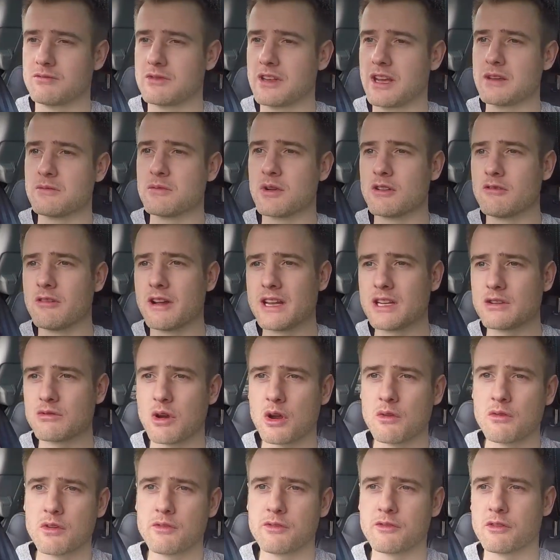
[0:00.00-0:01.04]
take my Range
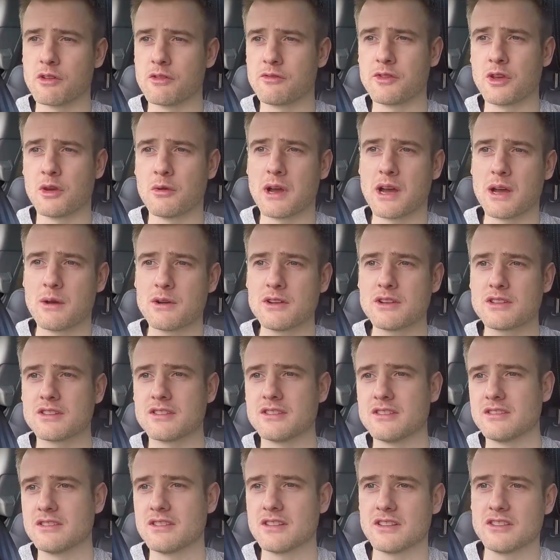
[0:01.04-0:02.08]
Rover for a few hours
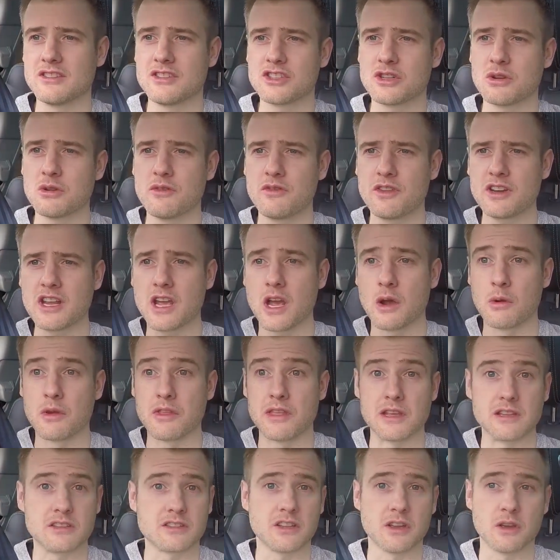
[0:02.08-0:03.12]
and shoot a video with
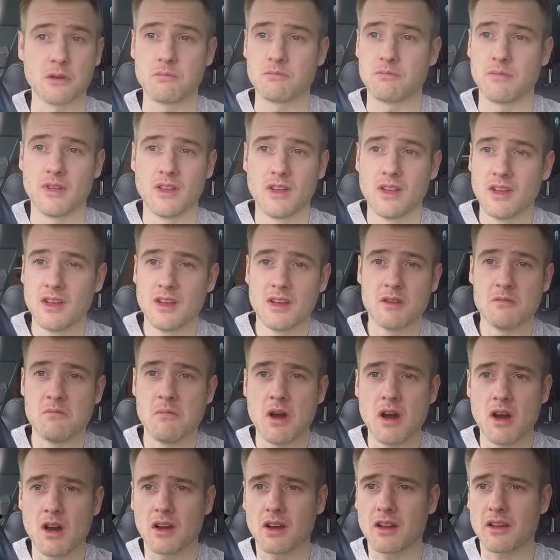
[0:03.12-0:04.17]
it. So
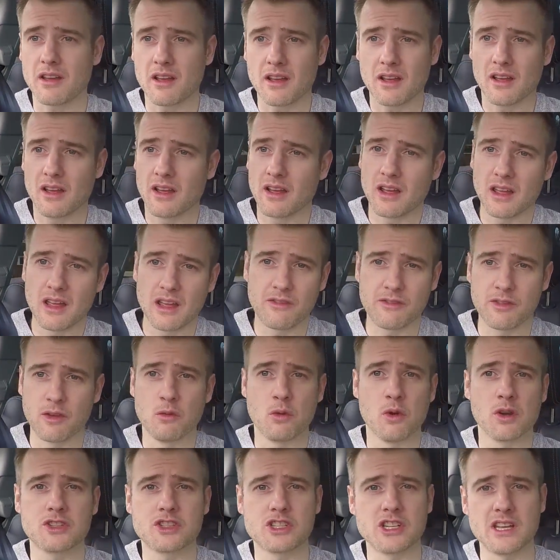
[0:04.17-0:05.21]
Mark, if you're
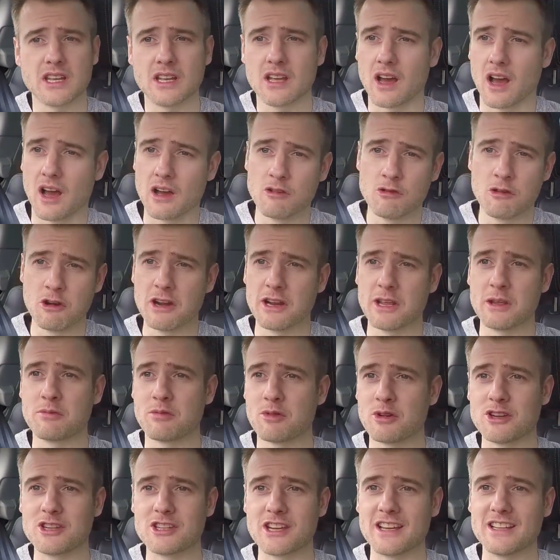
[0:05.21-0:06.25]
watching, I really
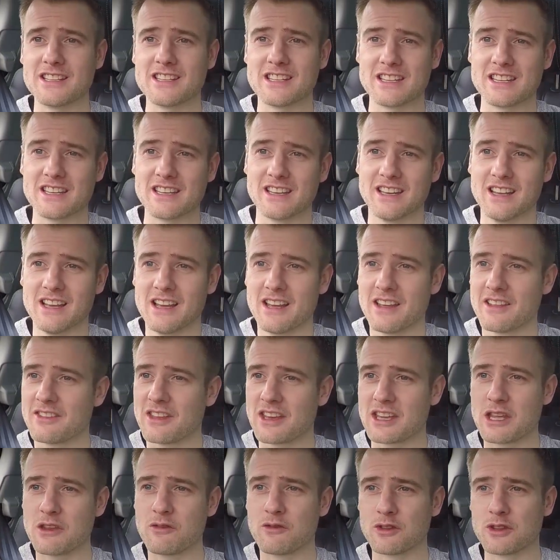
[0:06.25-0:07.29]
appreciate it.
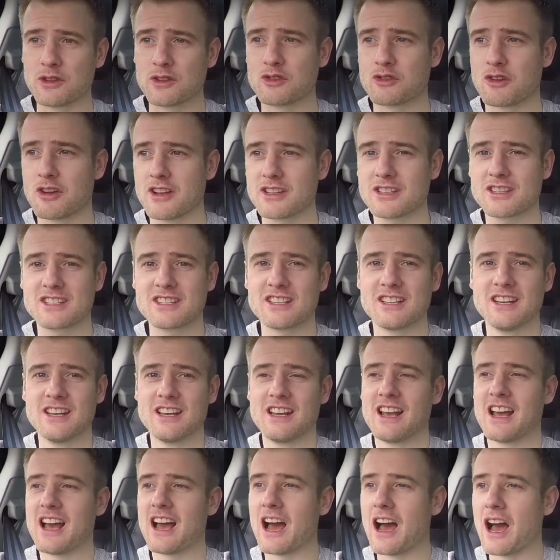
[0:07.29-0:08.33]
Thank you for the trust.
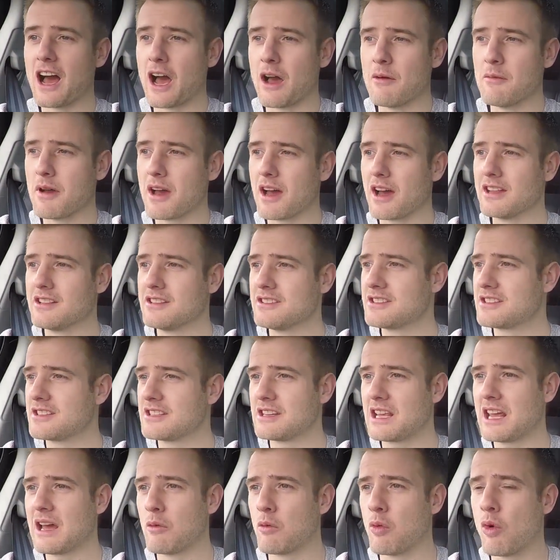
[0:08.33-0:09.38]
And
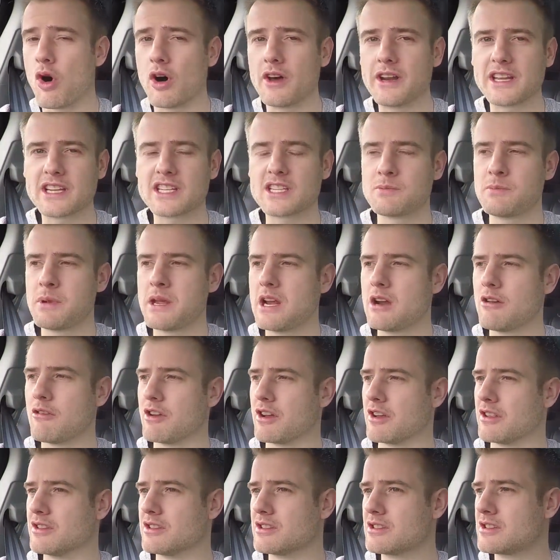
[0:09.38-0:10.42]
yeah, what an
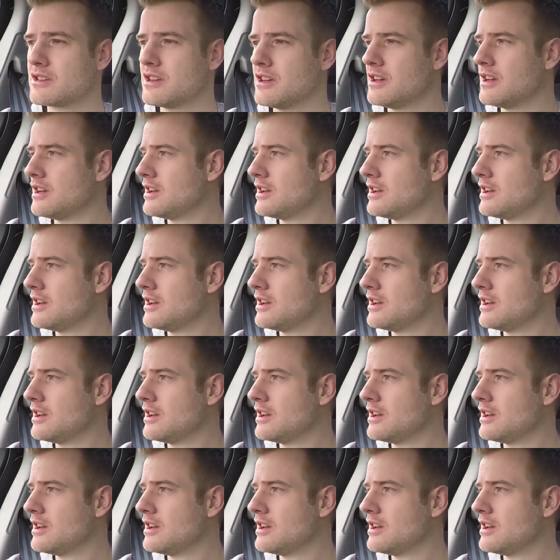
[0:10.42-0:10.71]
experience.